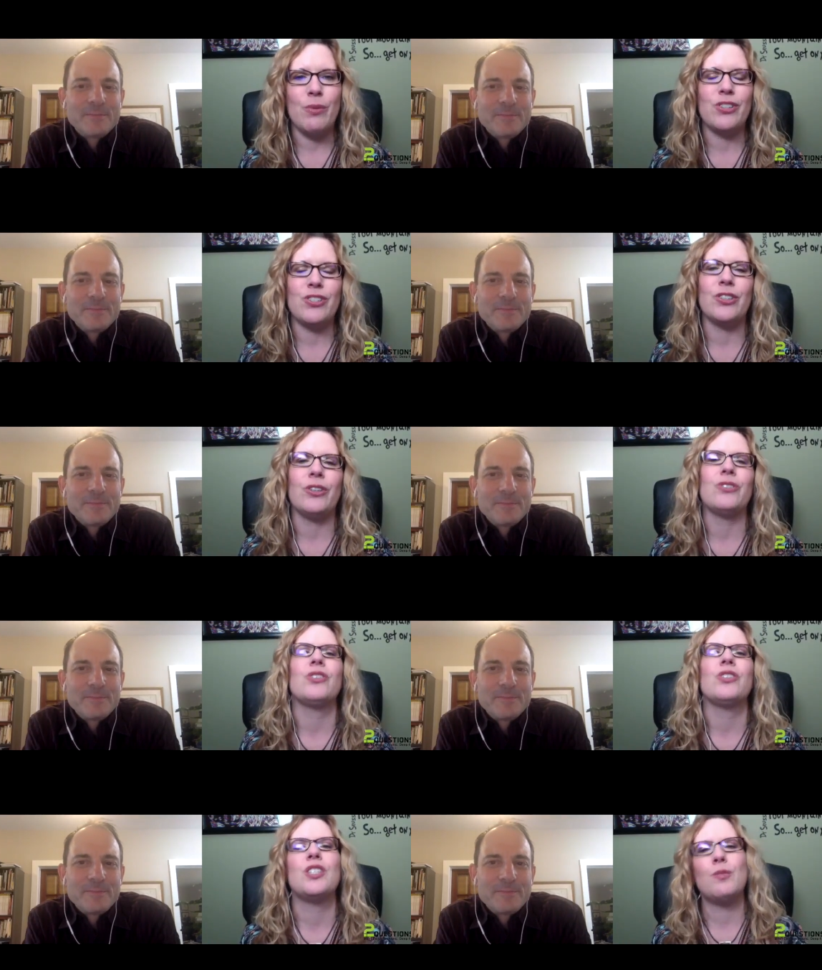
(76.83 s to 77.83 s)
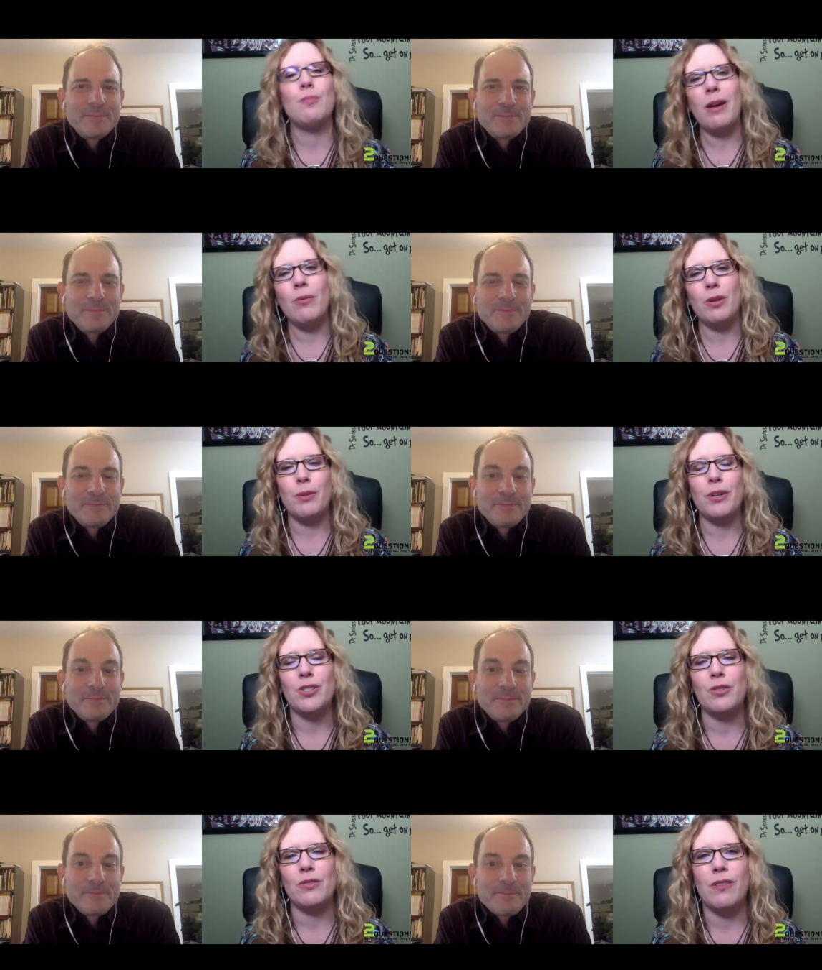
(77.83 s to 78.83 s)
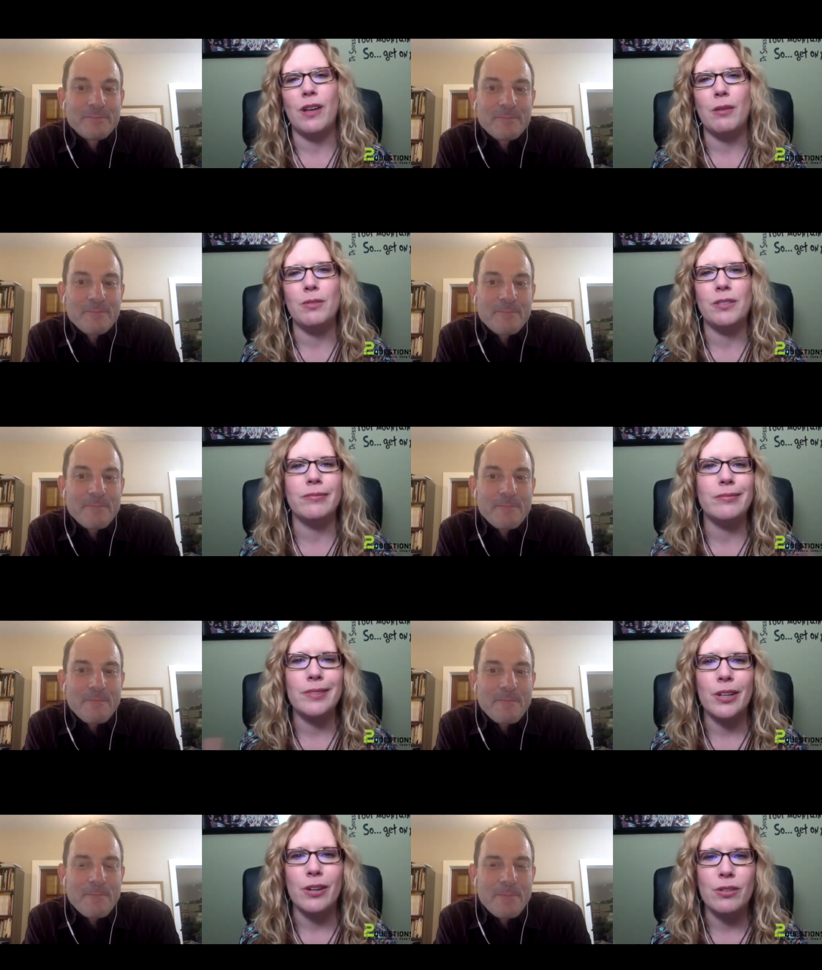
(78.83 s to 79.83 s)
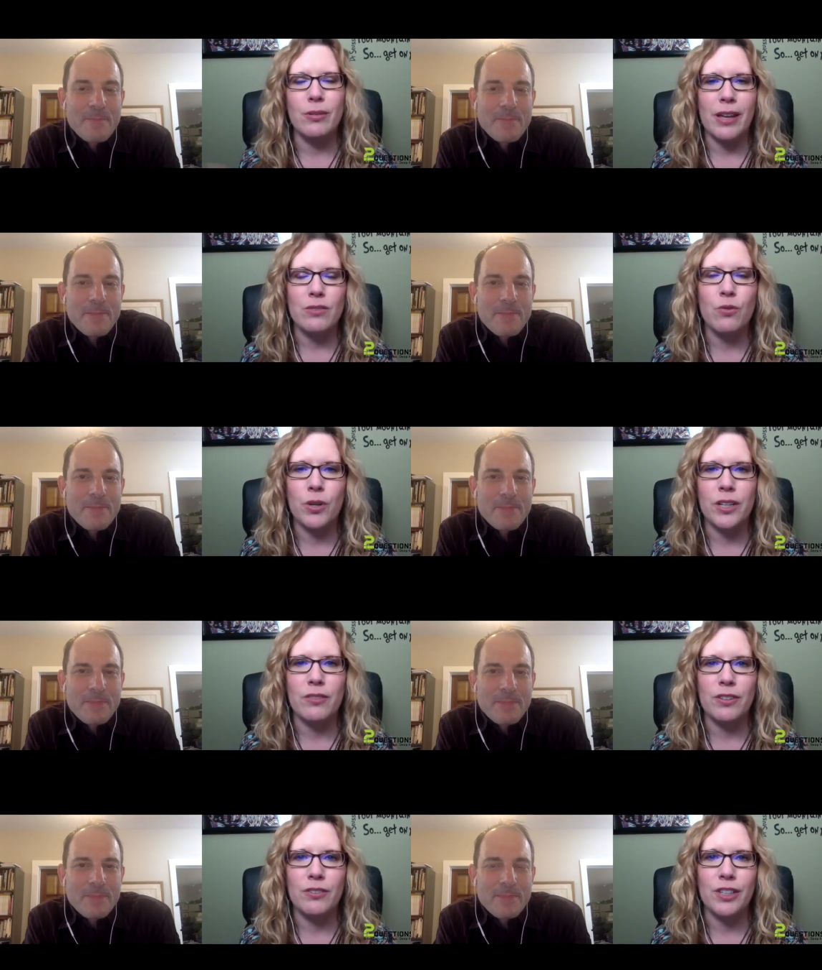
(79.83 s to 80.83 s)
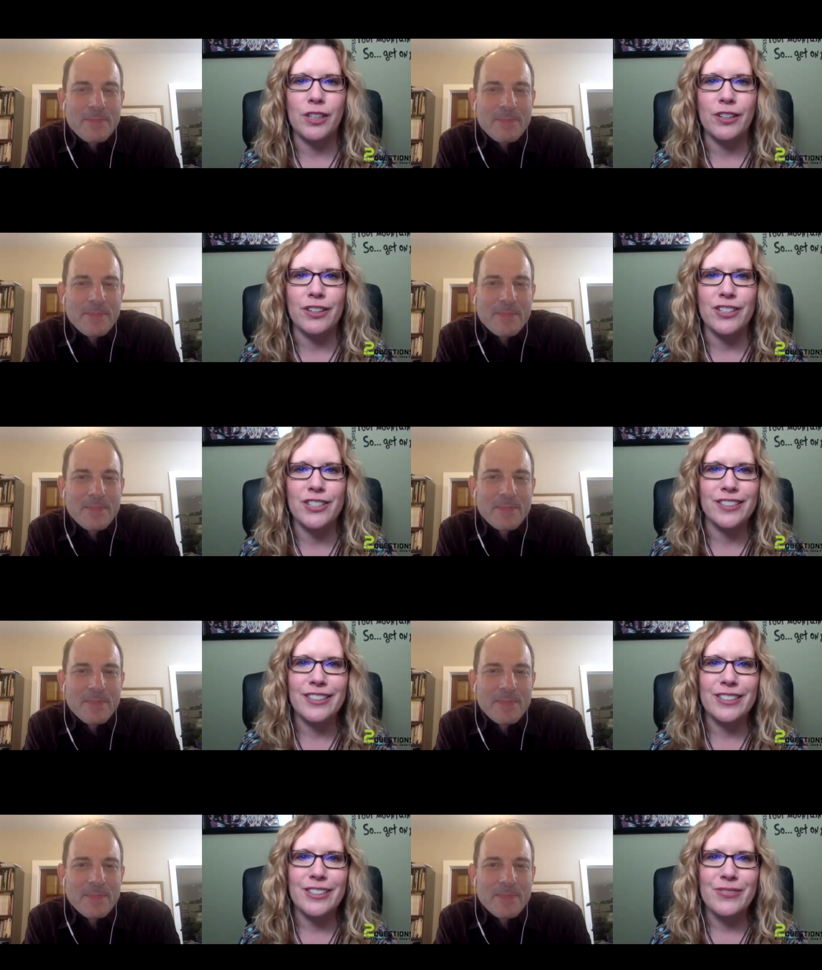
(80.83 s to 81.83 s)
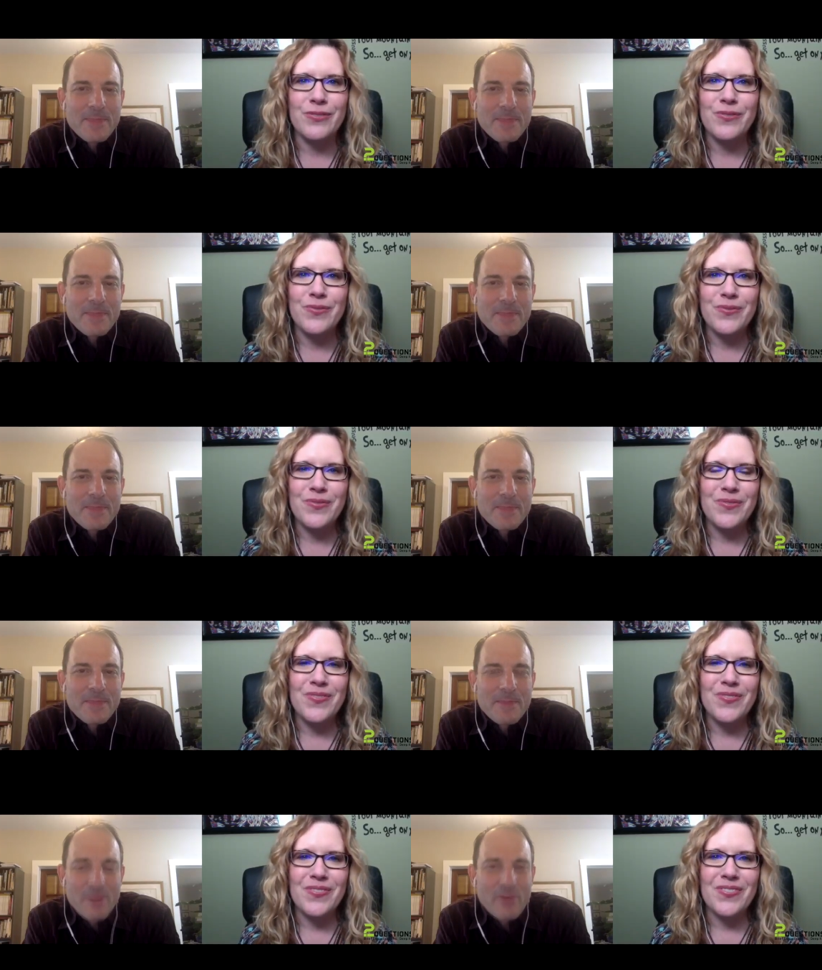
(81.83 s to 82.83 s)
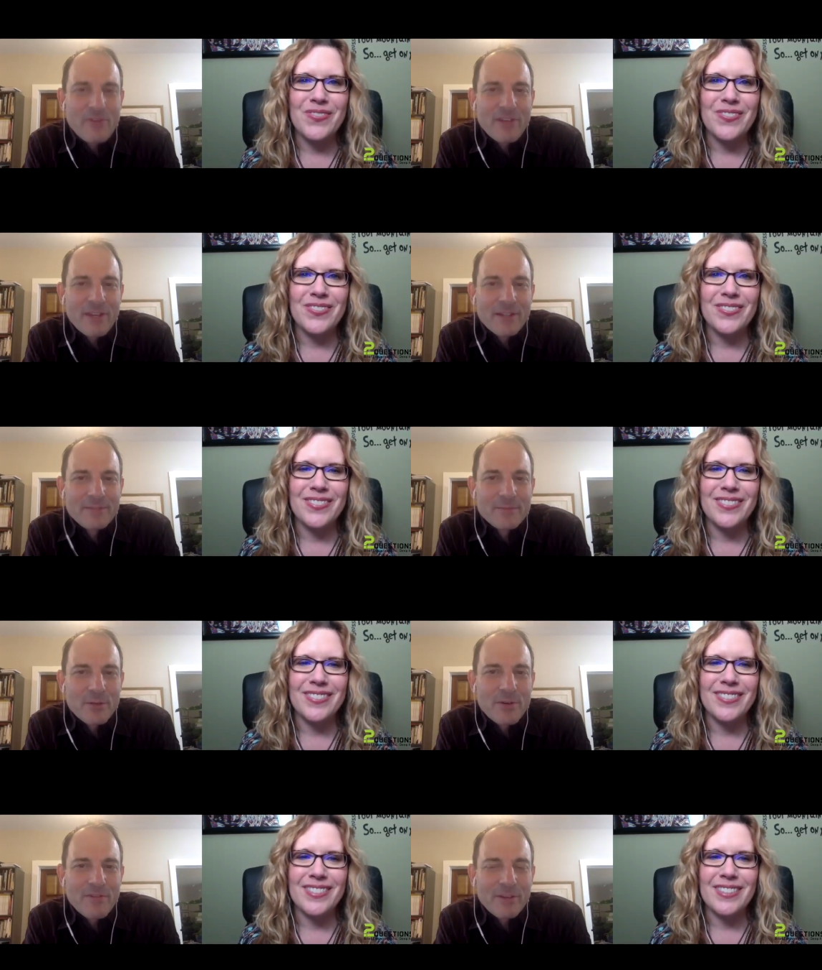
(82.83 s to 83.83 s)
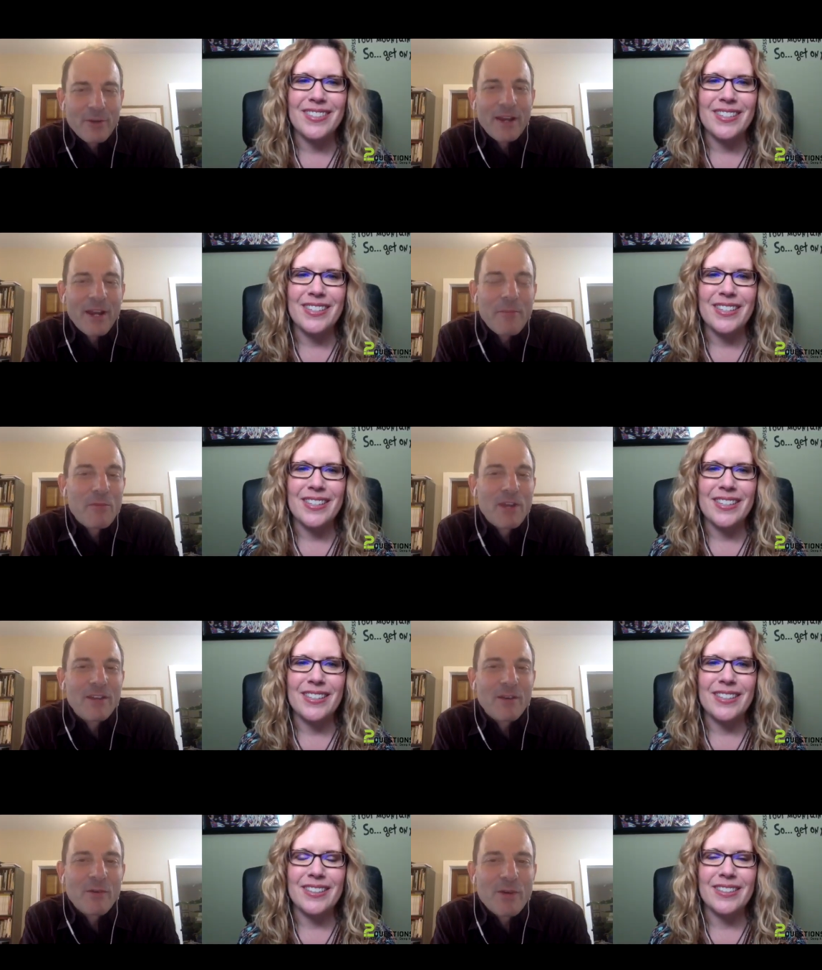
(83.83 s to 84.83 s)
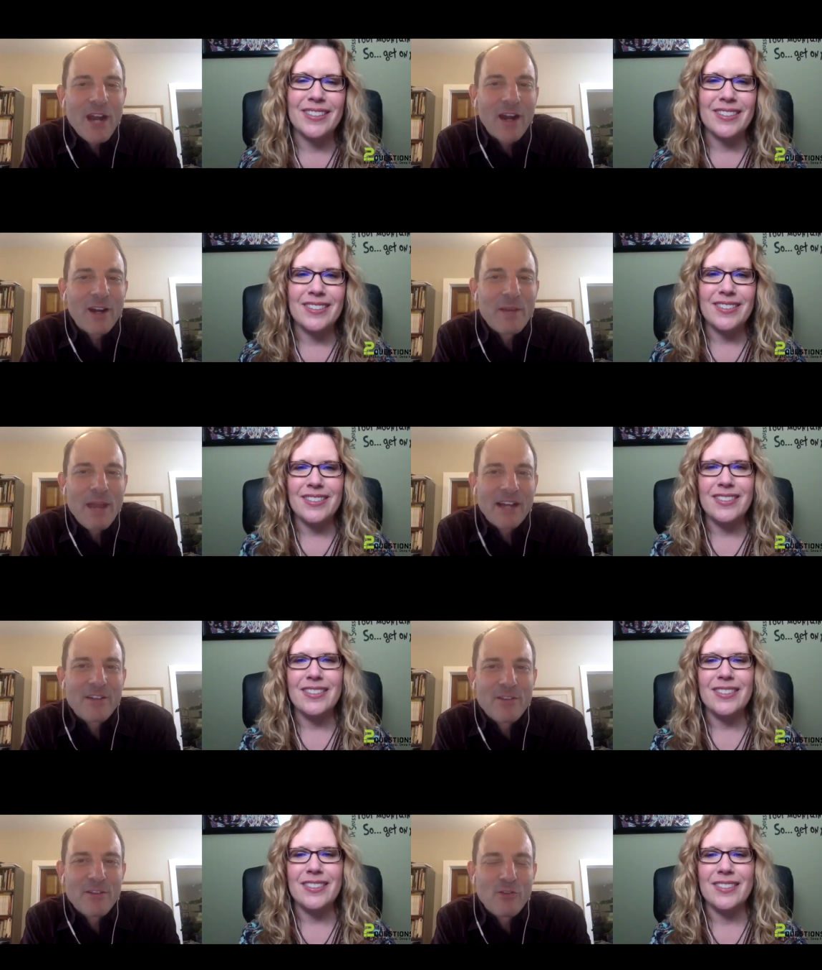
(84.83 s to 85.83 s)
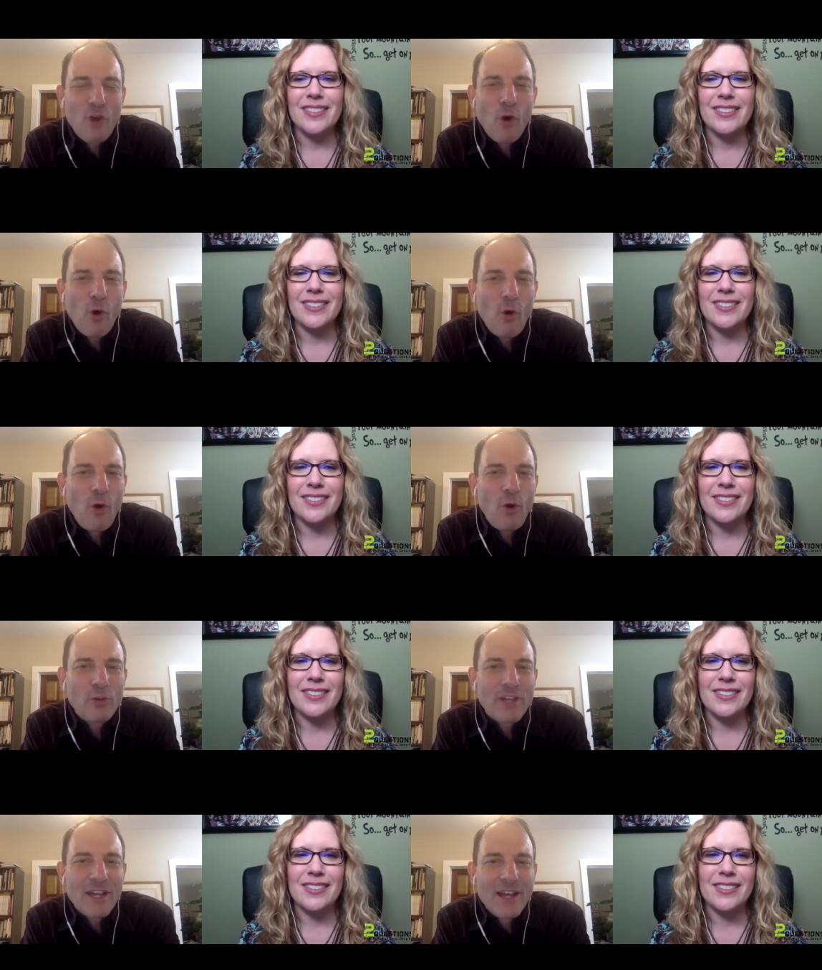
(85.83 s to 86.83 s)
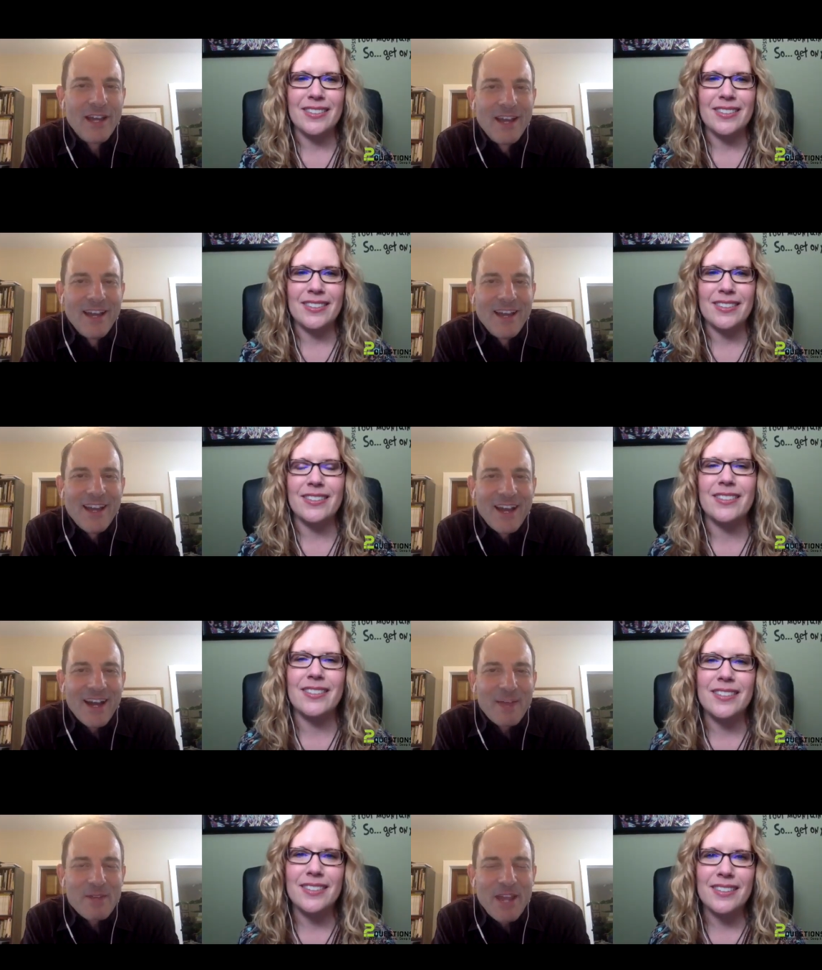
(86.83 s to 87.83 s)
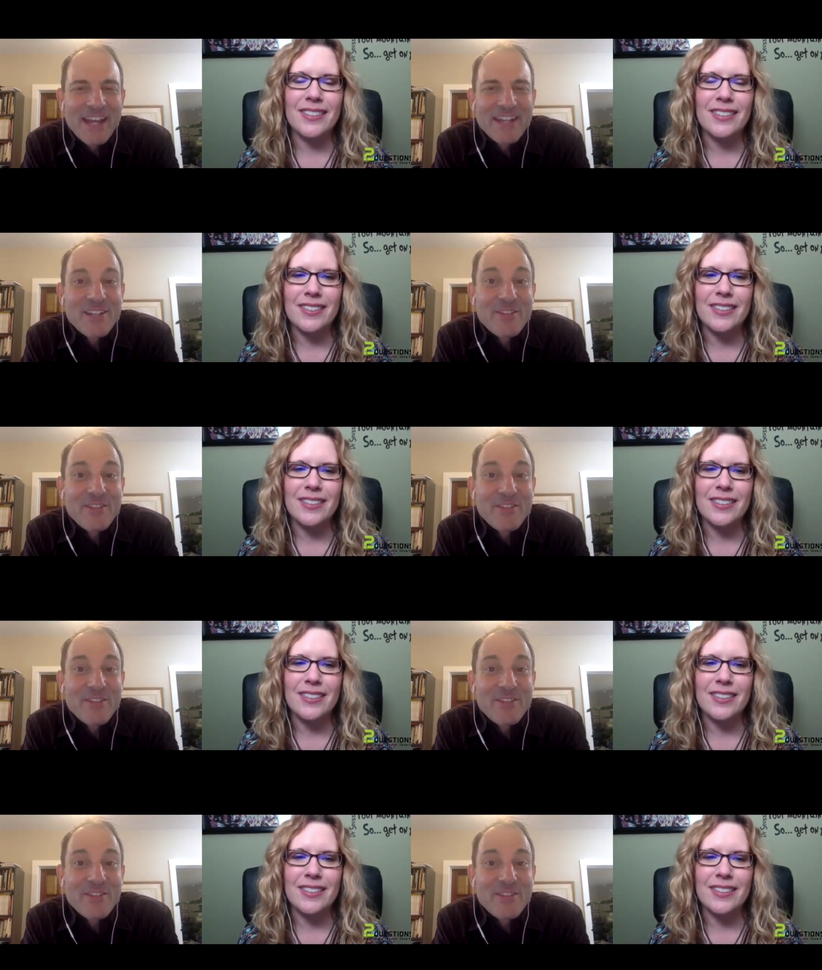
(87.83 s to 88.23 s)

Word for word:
Speaker 1: winners and losers, despite what appears to have developed in you know the last 40 and 50 years.
Speaker 2: Terrific, terrific. Right. I mean, we we harken back to these old uh, um, 18th